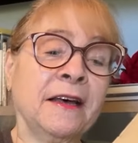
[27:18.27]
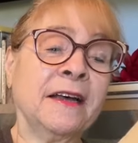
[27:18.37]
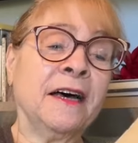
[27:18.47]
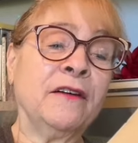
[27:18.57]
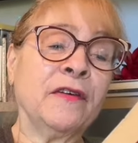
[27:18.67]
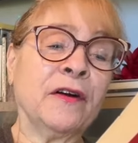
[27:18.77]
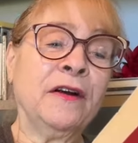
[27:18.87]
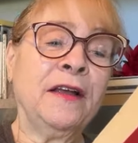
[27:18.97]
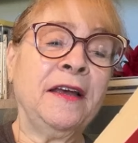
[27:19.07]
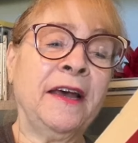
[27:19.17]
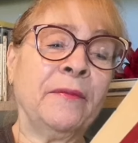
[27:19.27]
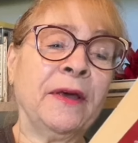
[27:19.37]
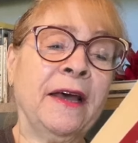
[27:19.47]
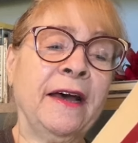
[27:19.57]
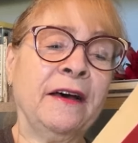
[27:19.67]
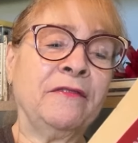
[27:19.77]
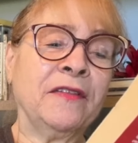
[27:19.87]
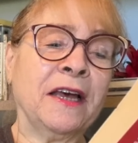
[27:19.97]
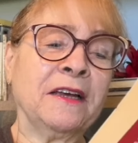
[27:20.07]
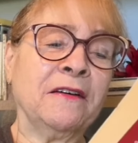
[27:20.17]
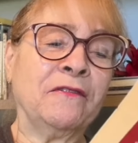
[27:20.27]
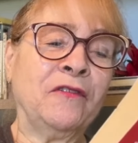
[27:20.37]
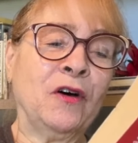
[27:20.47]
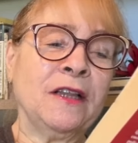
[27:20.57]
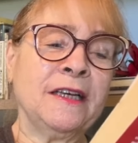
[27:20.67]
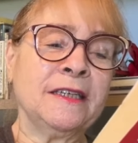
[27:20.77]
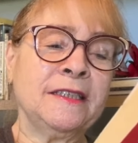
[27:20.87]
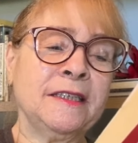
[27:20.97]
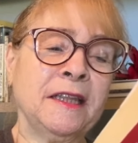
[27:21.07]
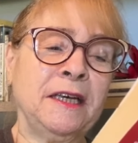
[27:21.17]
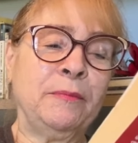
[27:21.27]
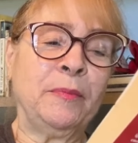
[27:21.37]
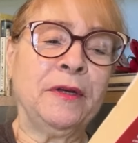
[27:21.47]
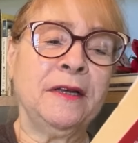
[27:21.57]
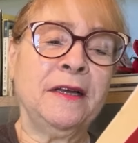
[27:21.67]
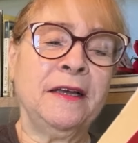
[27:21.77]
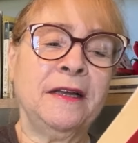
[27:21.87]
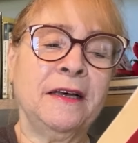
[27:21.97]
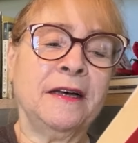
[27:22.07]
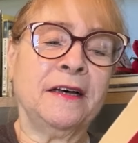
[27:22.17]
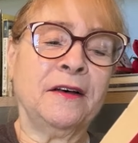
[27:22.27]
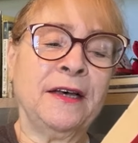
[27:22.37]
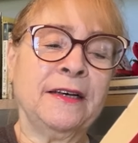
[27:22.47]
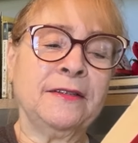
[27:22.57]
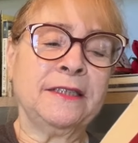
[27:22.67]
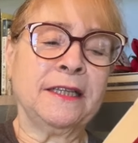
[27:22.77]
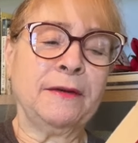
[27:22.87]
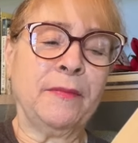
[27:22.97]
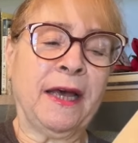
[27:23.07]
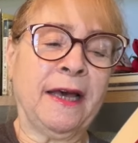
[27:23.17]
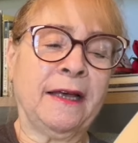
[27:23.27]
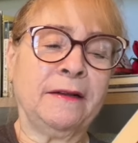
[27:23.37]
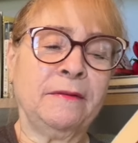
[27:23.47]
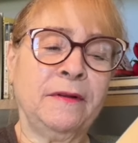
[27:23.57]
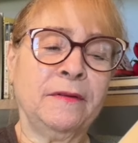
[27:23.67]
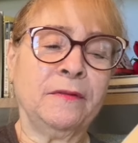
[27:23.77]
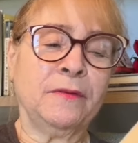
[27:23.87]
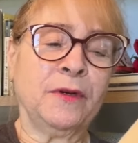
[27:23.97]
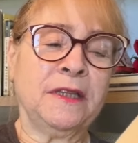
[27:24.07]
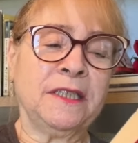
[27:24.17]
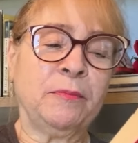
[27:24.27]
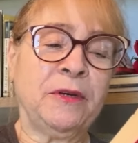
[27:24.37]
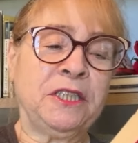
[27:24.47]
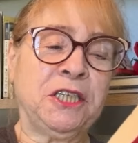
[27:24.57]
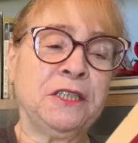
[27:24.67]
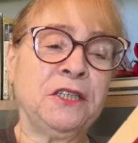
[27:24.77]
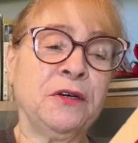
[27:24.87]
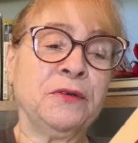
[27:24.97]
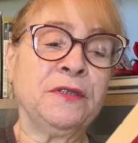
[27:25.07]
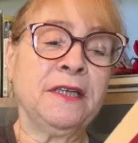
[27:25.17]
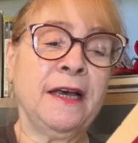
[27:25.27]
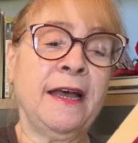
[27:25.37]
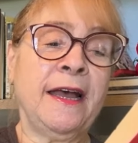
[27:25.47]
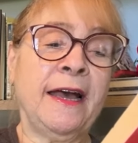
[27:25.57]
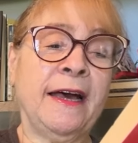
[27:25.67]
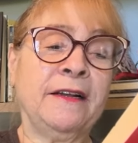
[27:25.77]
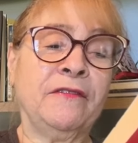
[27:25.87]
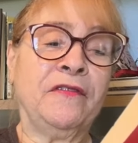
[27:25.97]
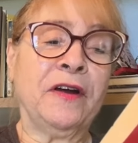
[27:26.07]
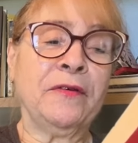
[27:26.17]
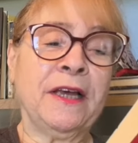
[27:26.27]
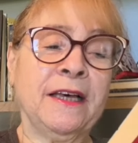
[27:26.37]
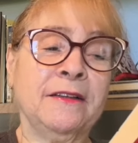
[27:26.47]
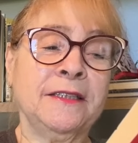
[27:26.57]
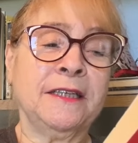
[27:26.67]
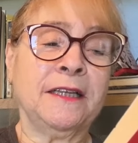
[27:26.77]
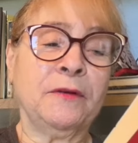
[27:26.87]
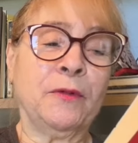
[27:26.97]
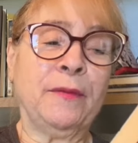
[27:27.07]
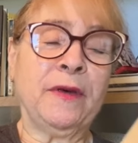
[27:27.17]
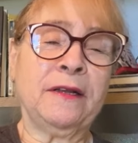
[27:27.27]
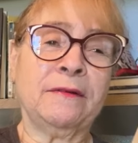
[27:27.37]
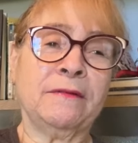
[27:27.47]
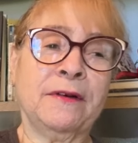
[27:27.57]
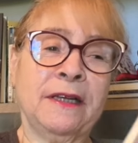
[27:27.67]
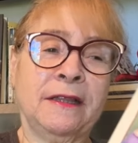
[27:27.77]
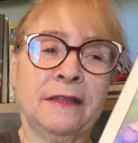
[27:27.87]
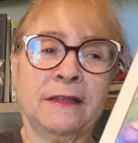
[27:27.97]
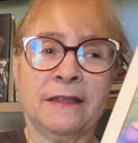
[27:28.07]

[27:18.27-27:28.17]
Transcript: cover. And we have like a falling asleep elderly man with his pigeon toes and a very elderly woman with,